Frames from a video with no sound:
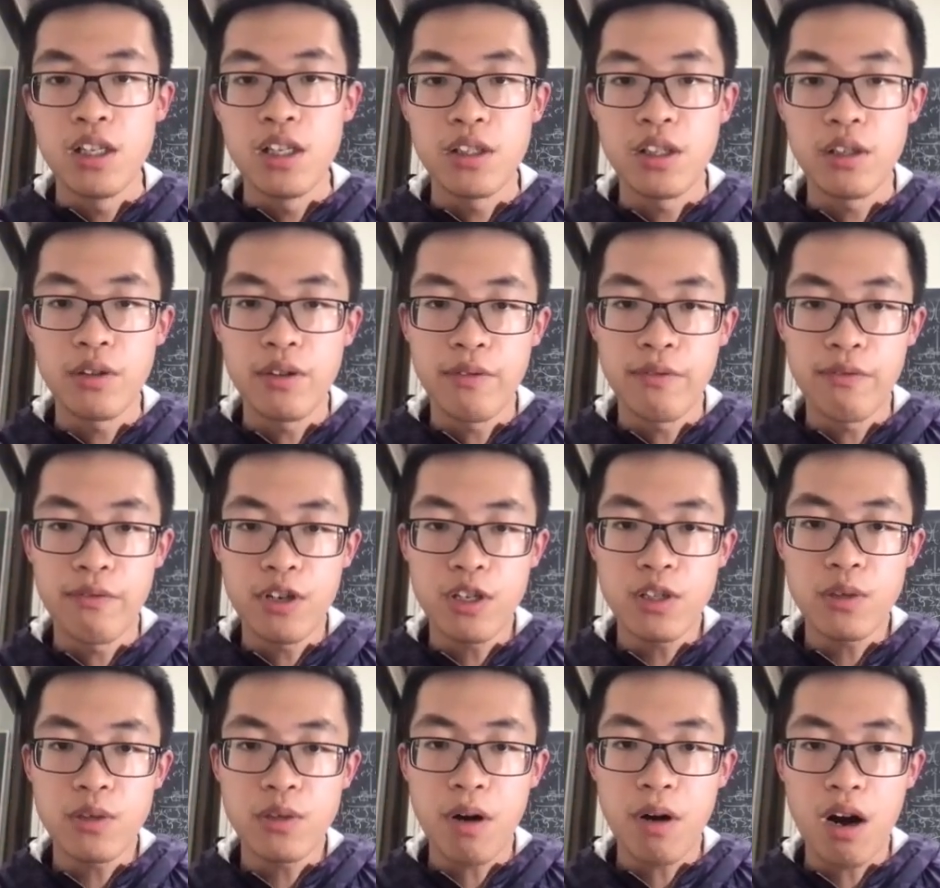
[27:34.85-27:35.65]
So the
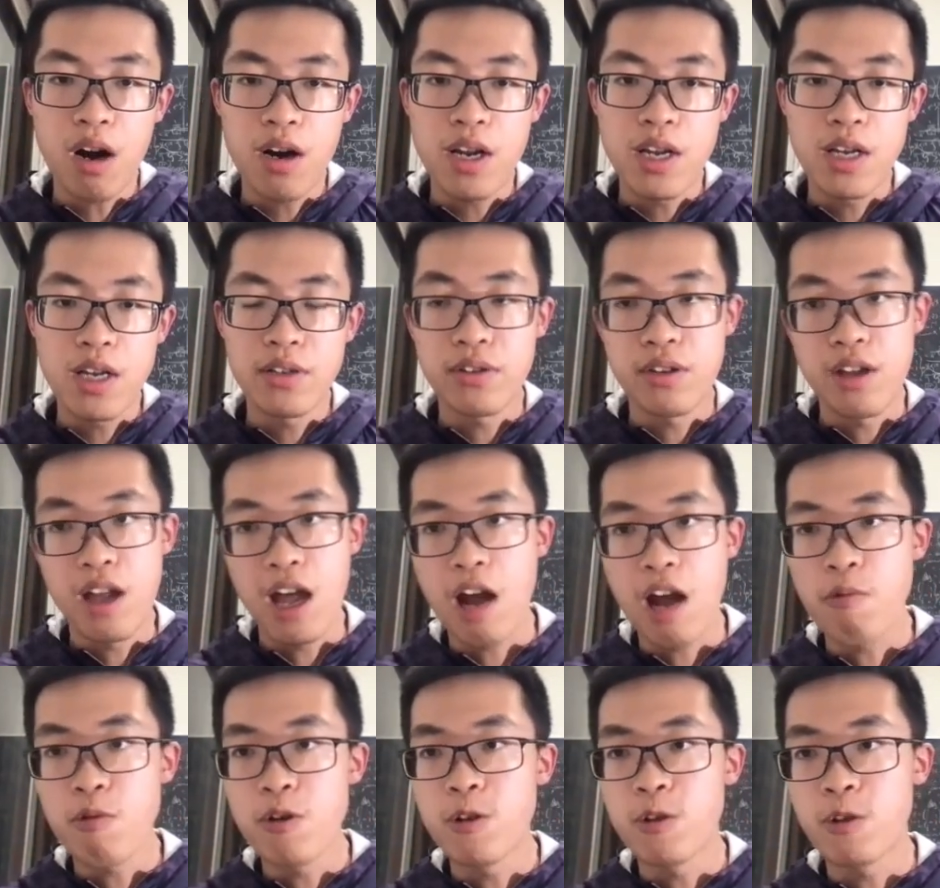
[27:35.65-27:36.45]
first part is the
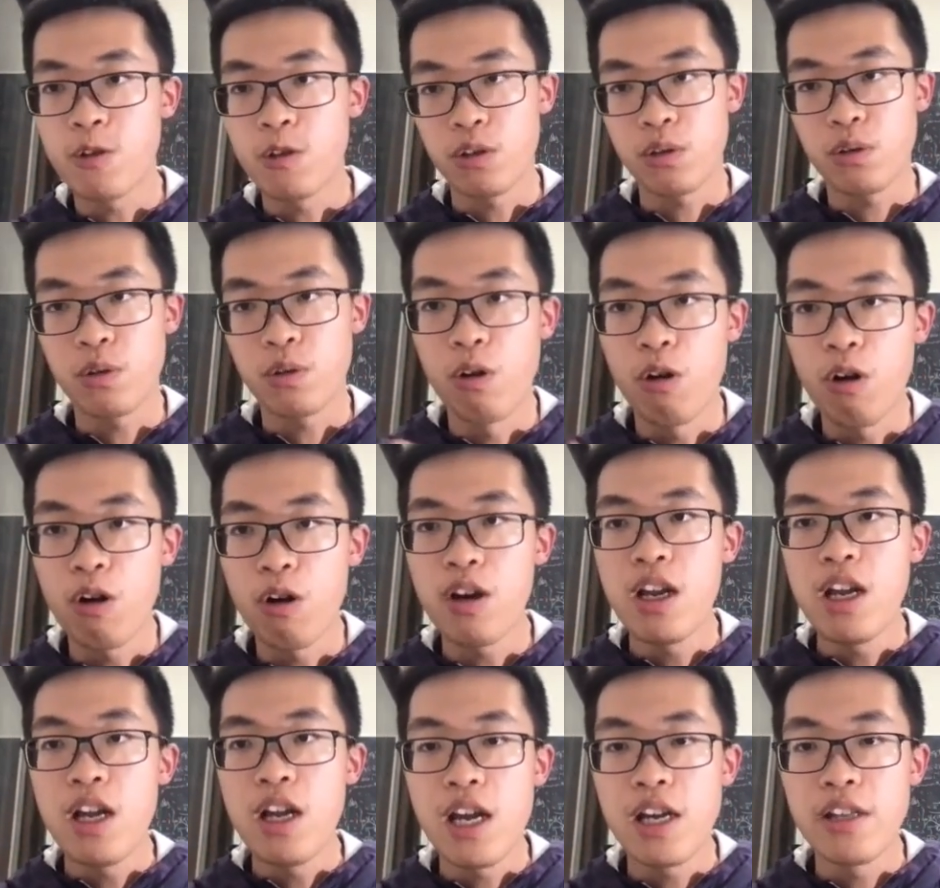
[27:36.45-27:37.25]
average
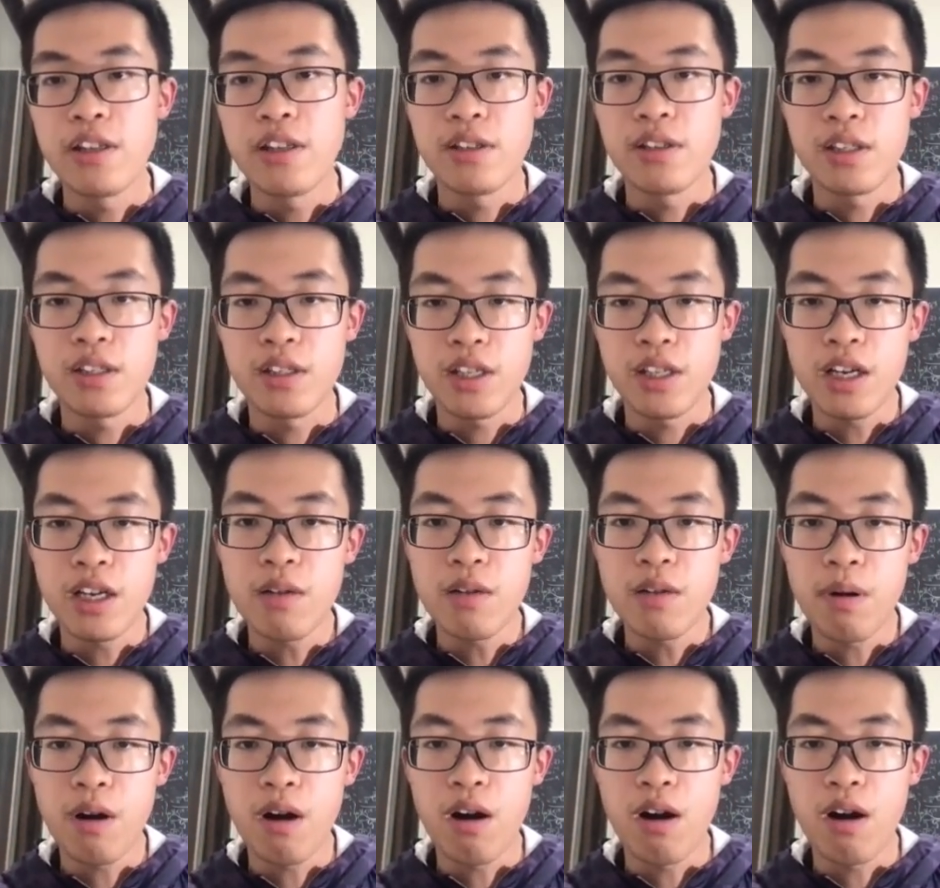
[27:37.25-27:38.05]
score, and the
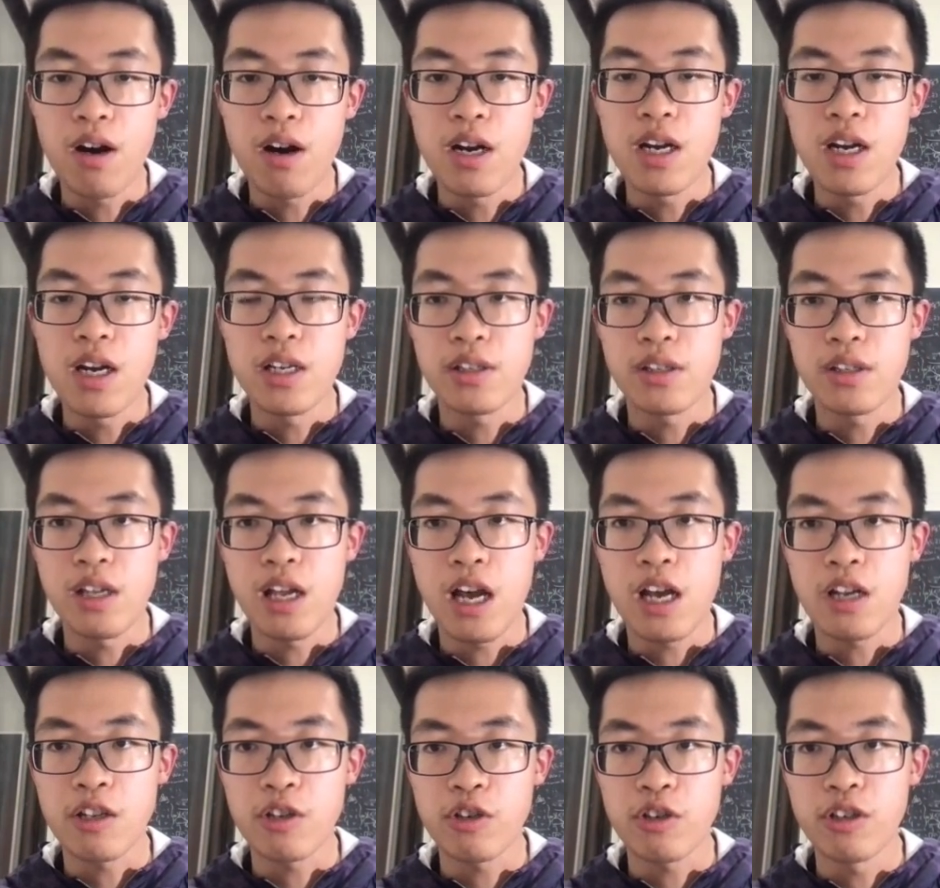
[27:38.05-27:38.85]
second part is
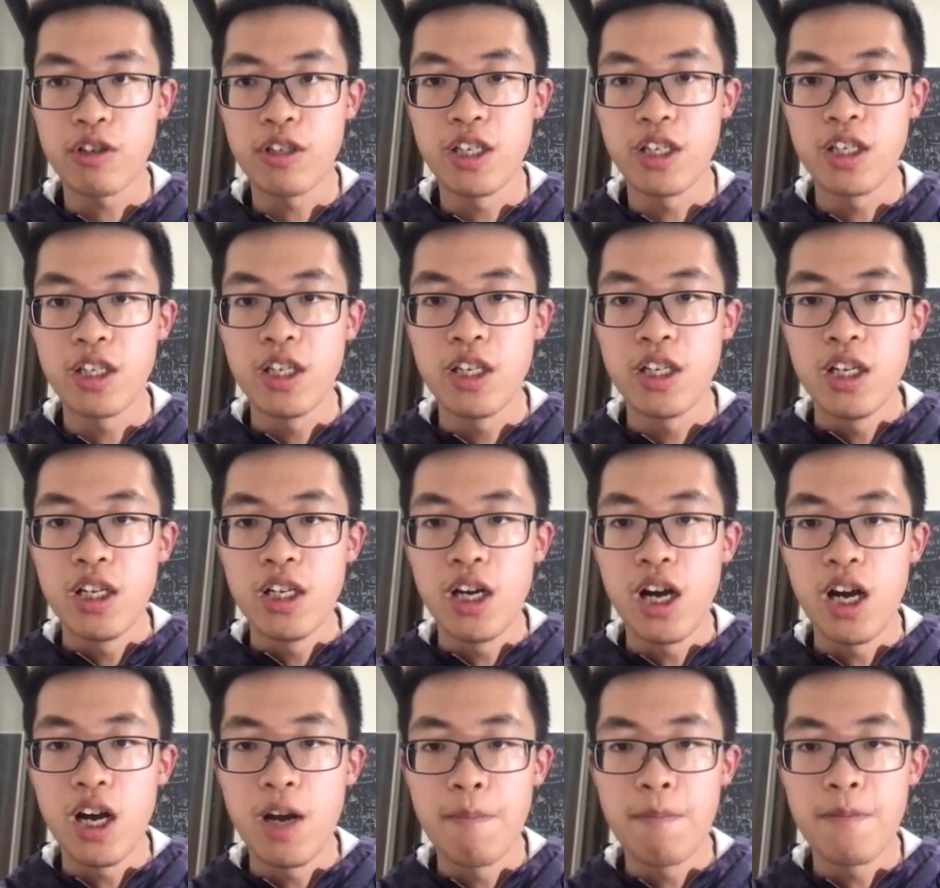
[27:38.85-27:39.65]
actually
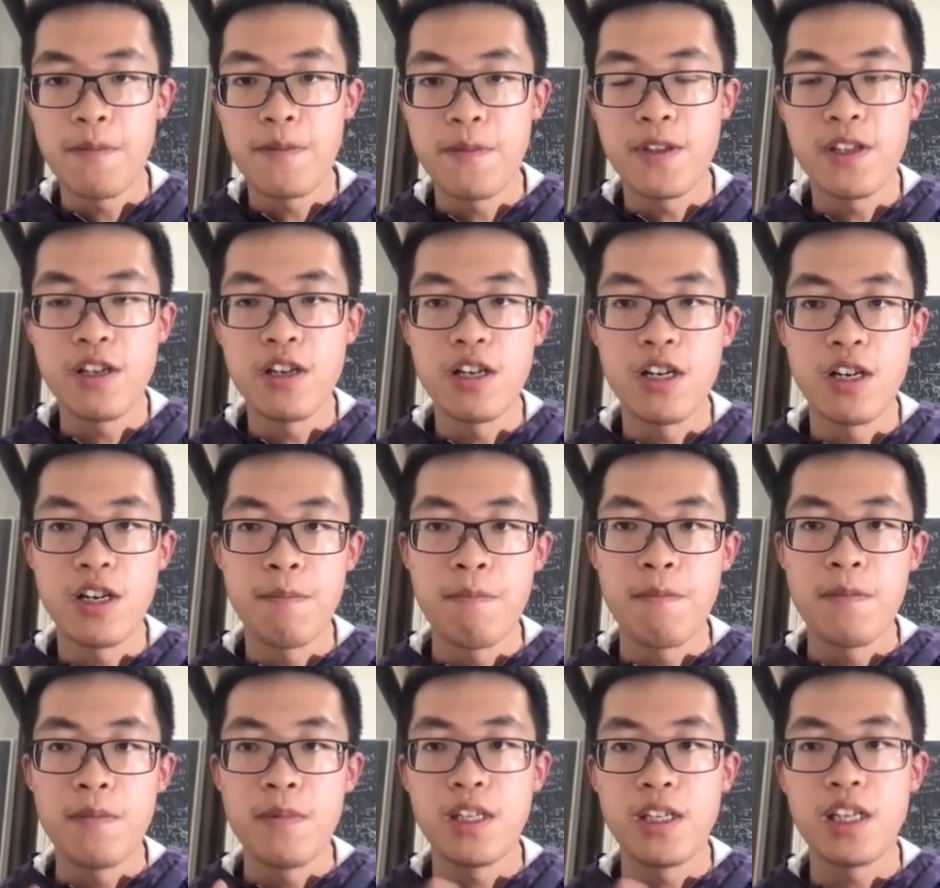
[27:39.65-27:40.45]

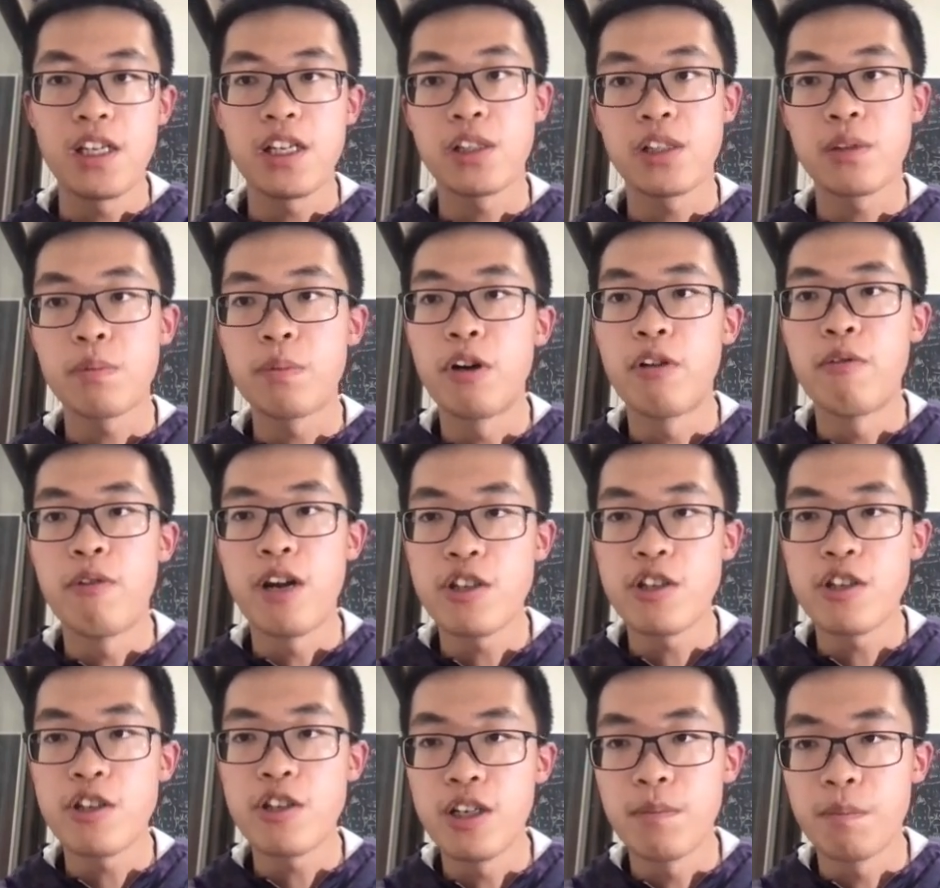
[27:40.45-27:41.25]
the
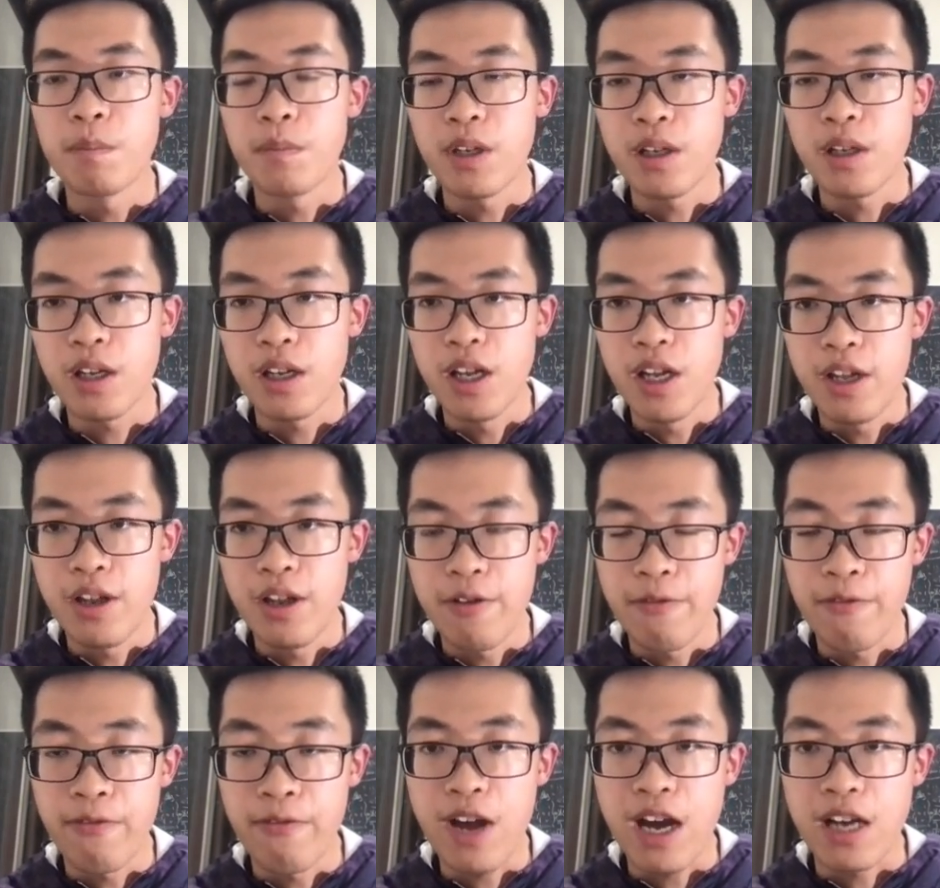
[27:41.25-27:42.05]
exploration
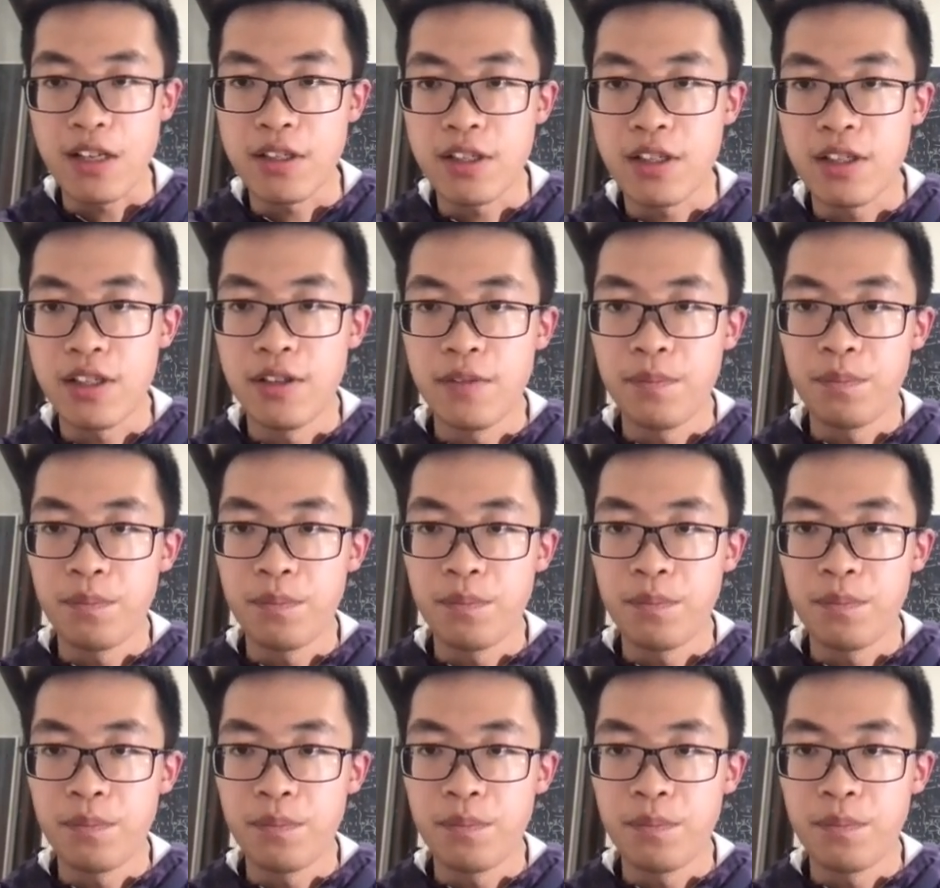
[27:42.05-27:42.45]
effect